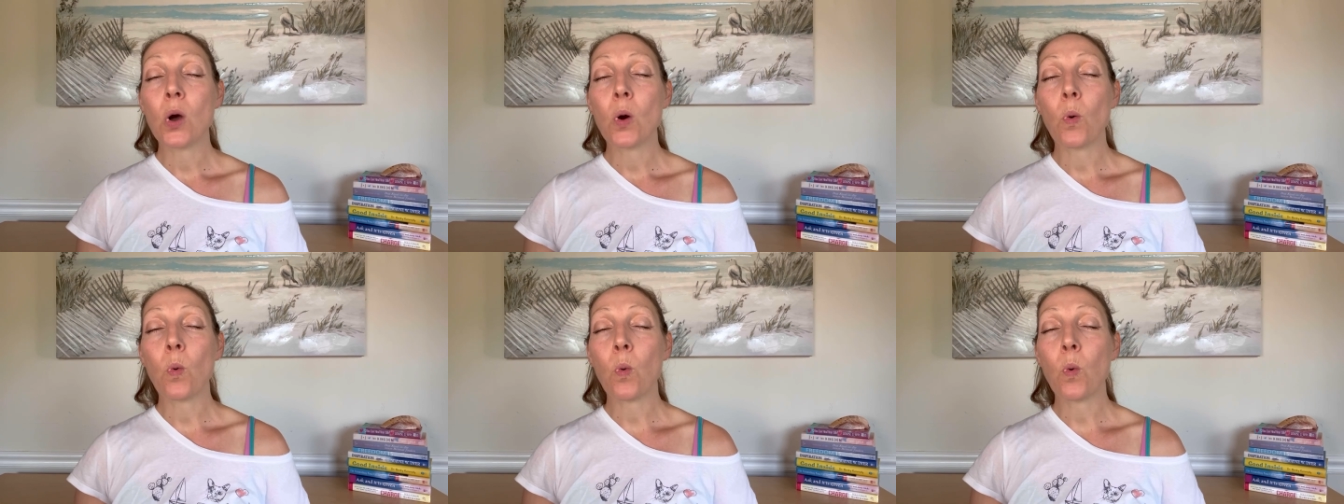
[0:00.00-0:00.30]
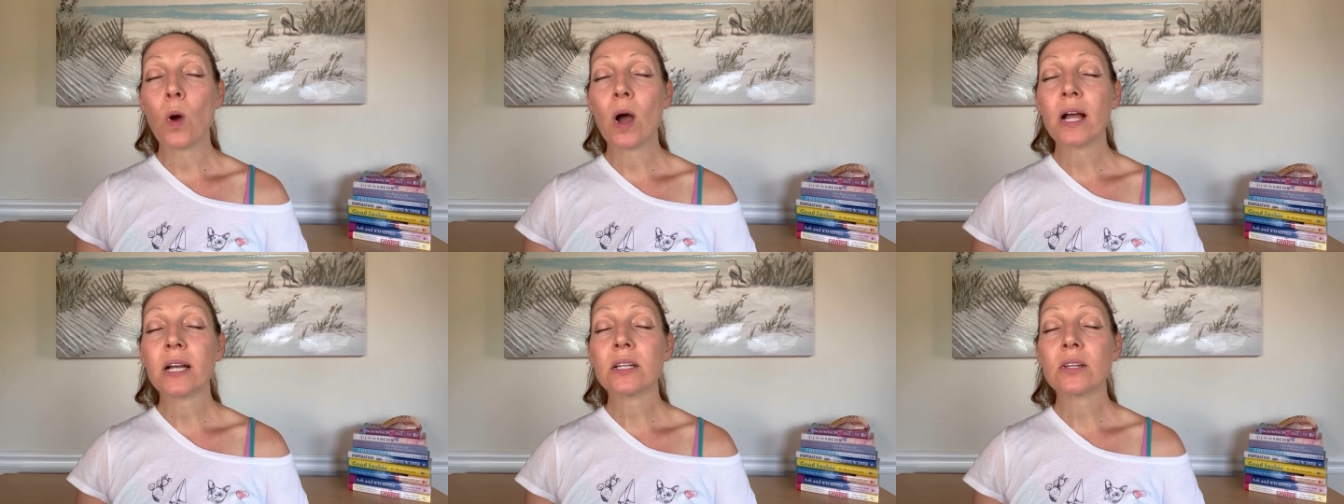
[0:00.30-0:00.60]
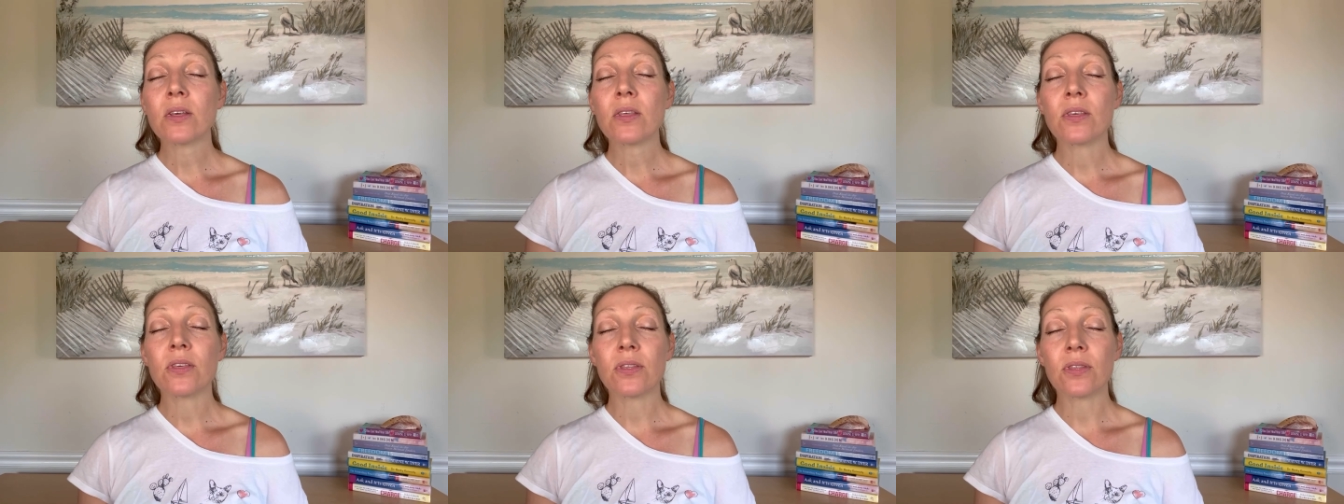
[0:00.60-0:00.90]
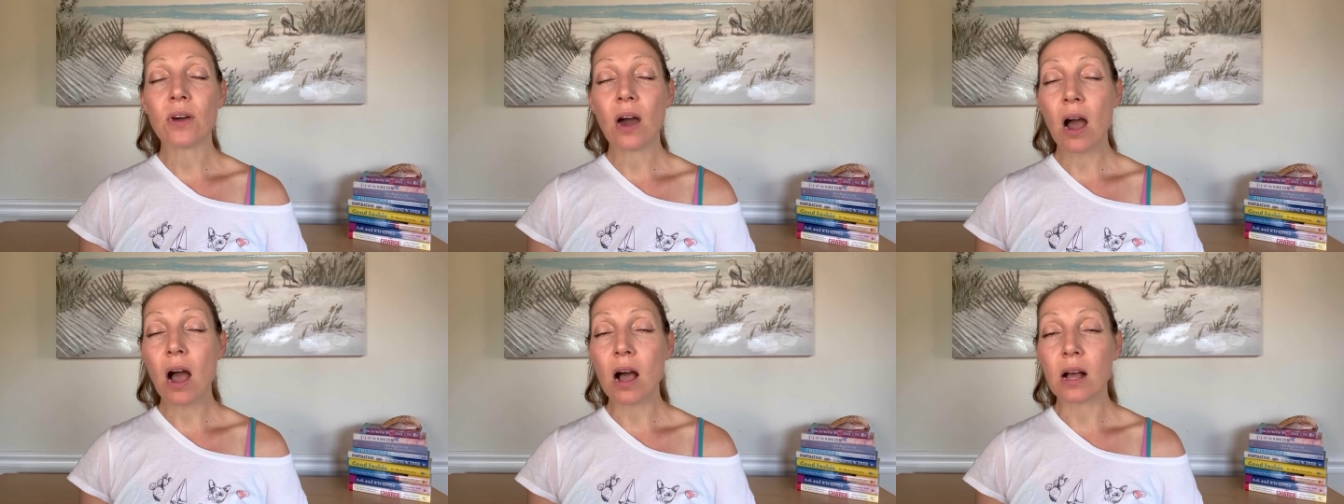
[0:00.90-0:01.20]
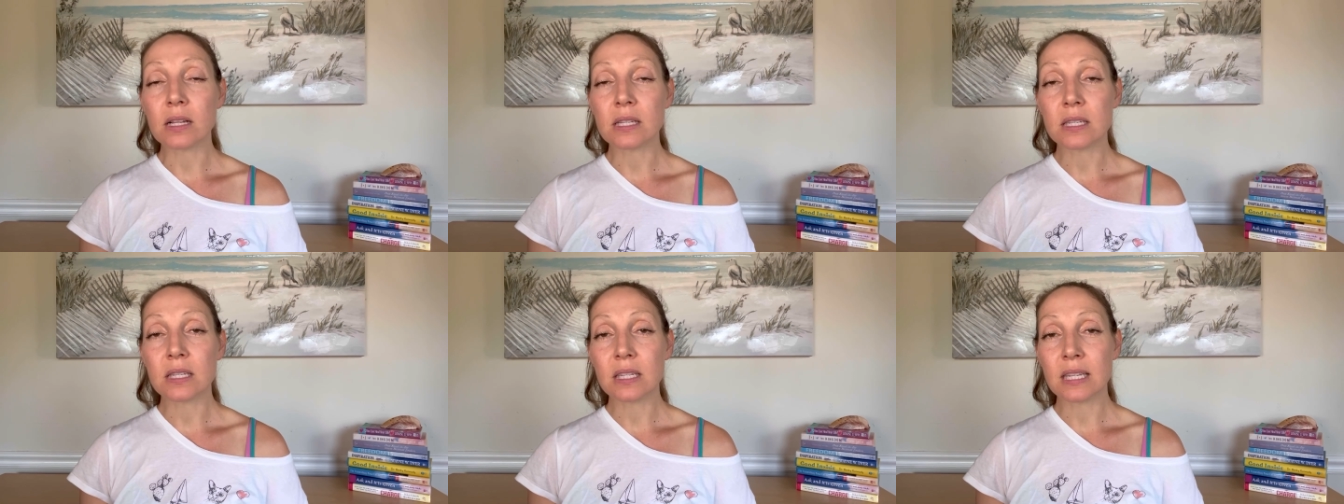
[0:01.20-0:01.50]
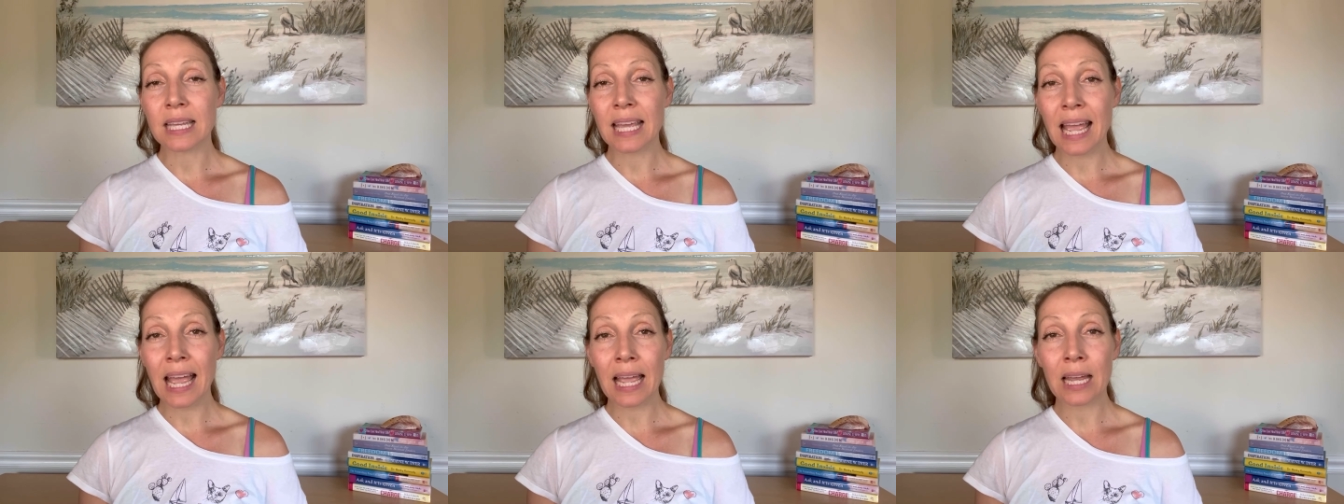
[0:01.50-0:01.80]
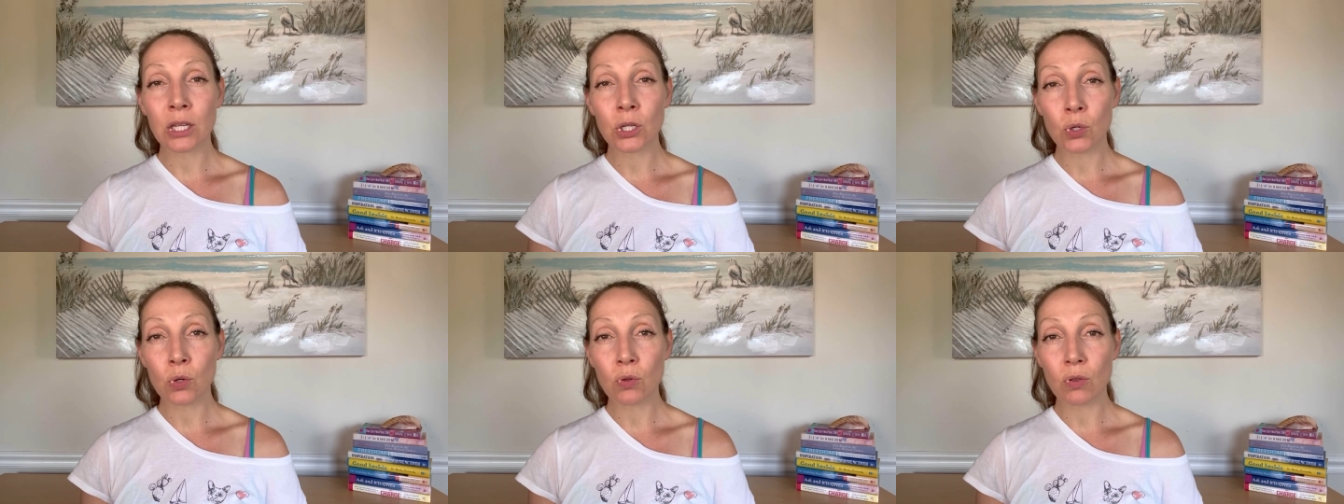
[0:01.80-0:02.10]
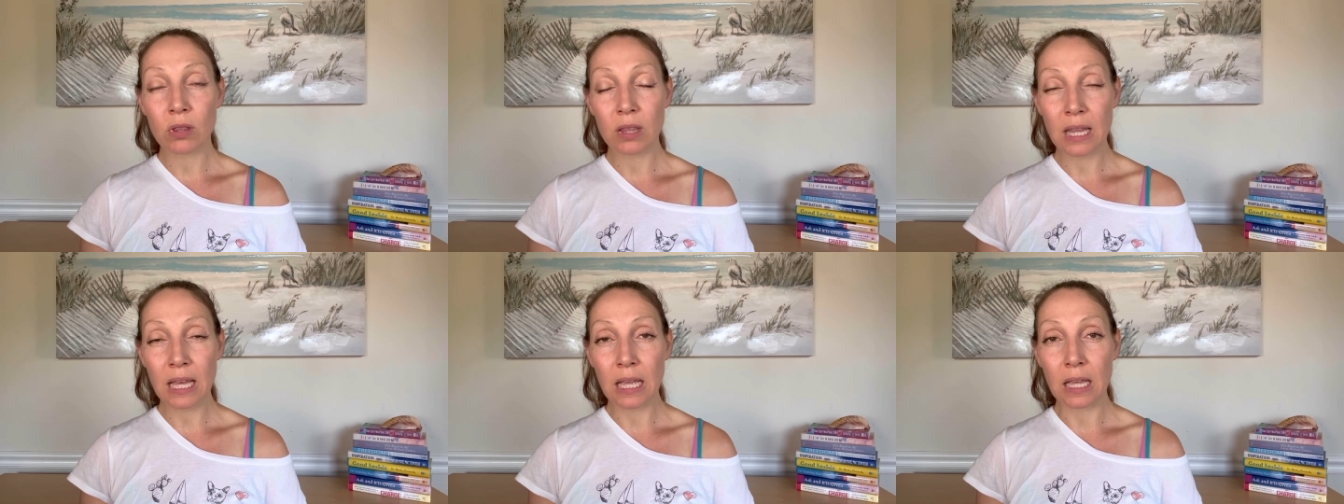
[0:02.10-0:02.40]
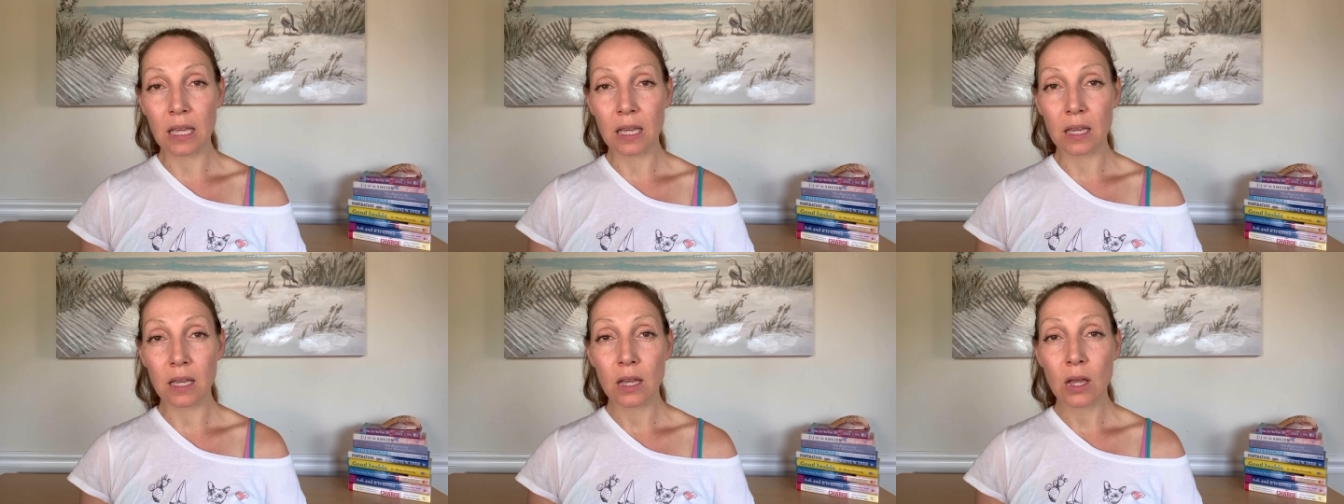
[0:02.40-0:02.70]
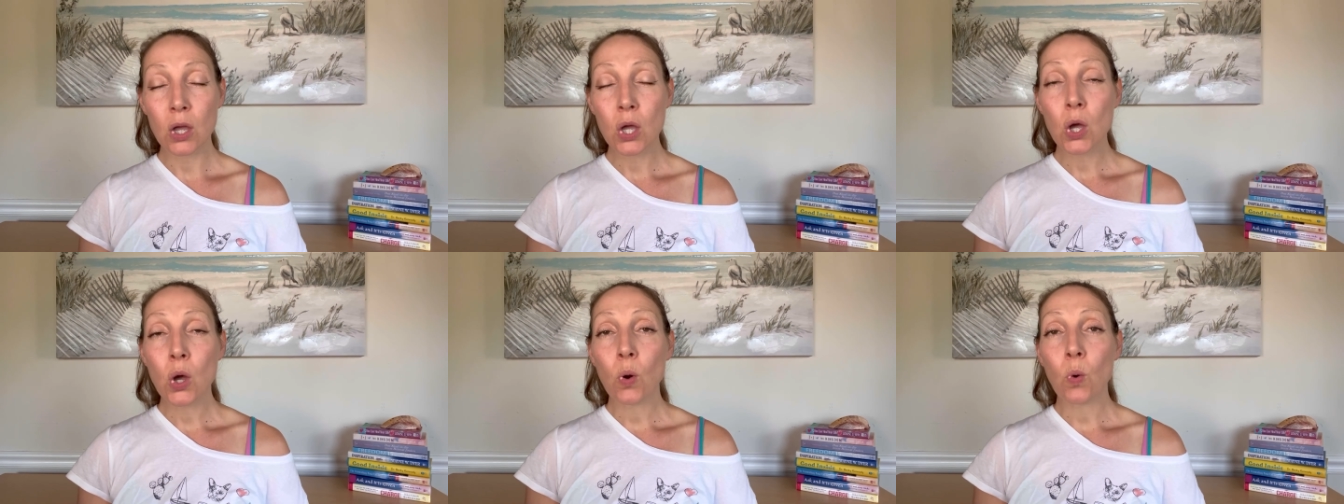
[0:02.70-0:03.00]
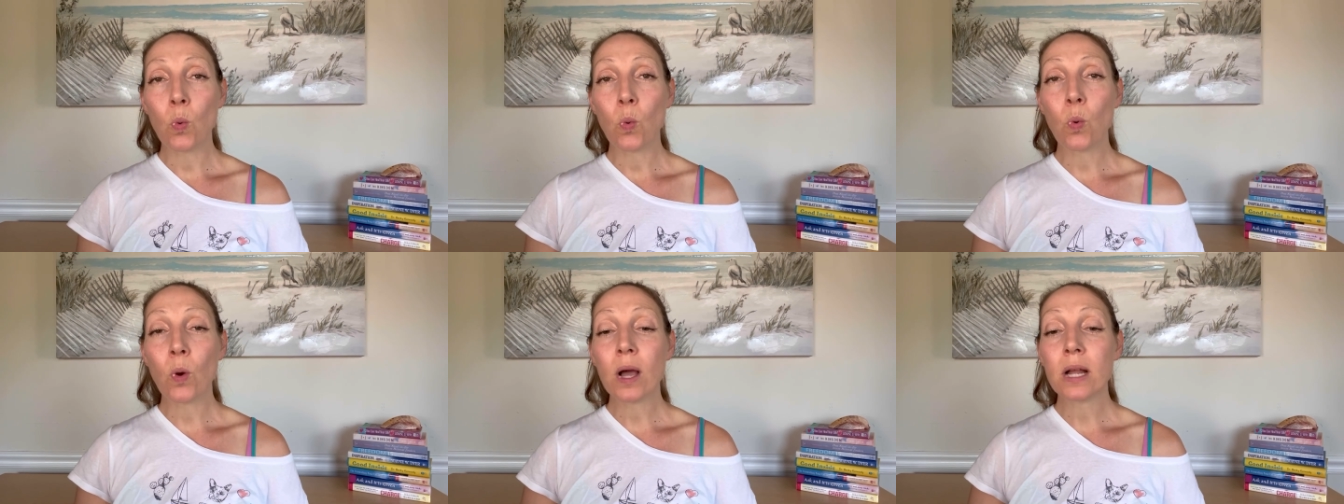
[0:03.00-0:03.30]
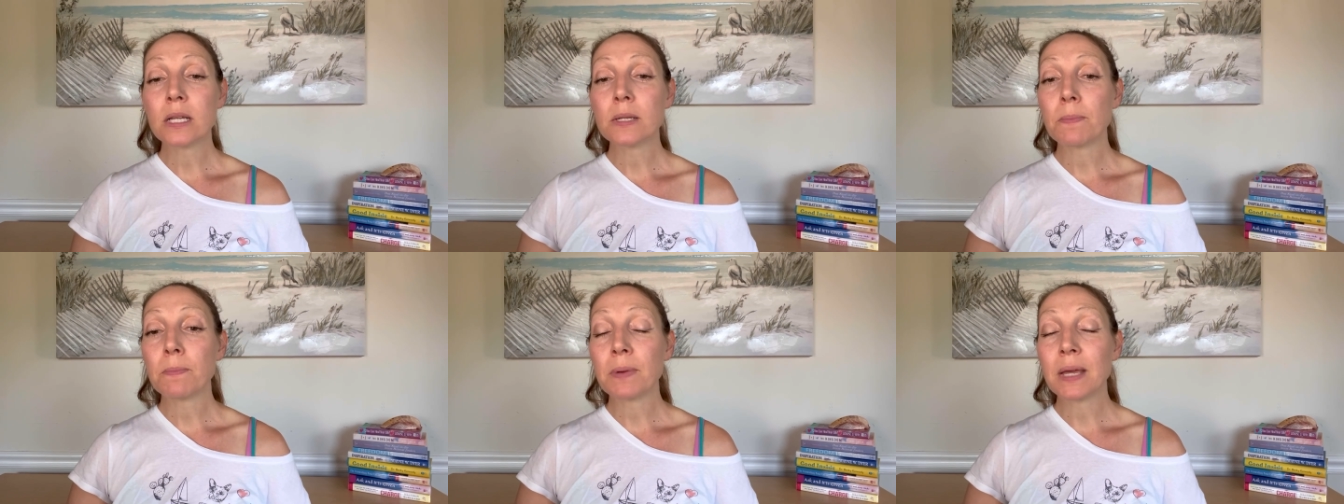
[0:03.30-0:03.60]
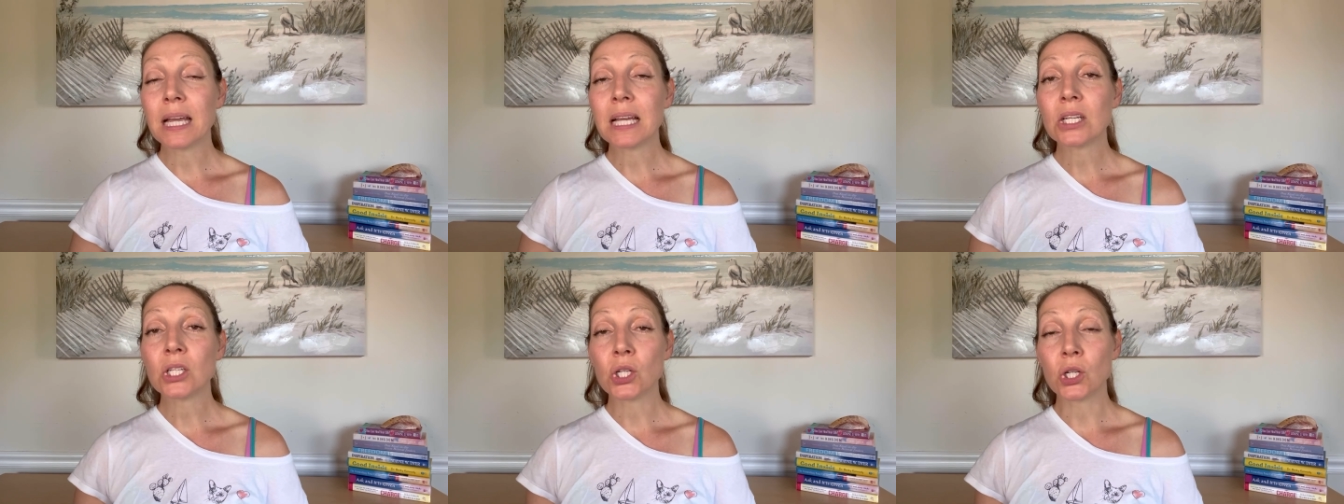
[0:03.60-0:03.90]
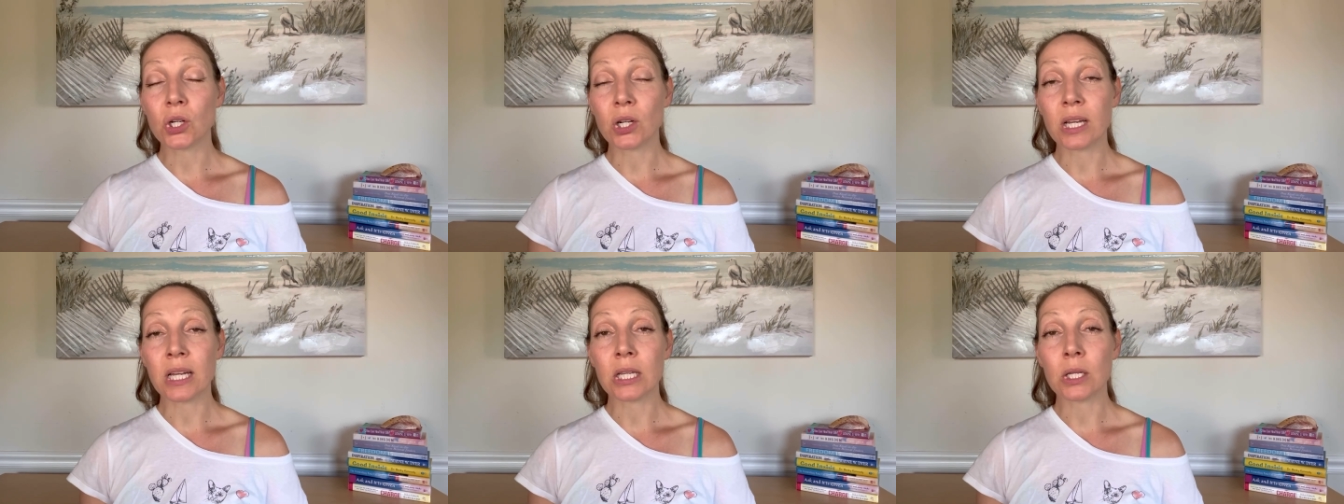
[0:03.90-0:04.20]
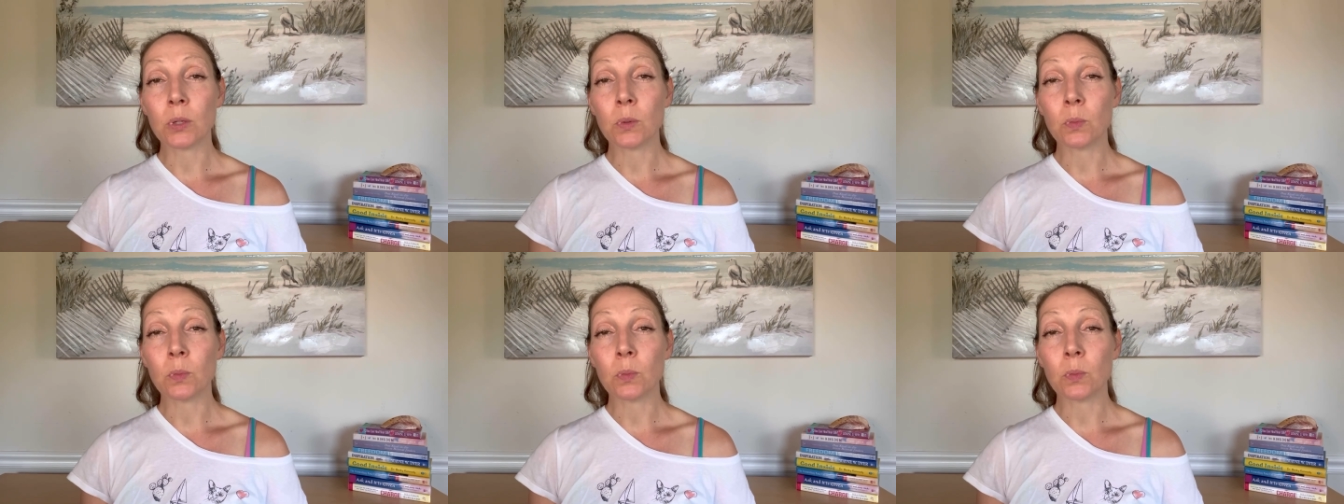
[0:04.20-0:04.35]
What thoughts can you think? What picture can you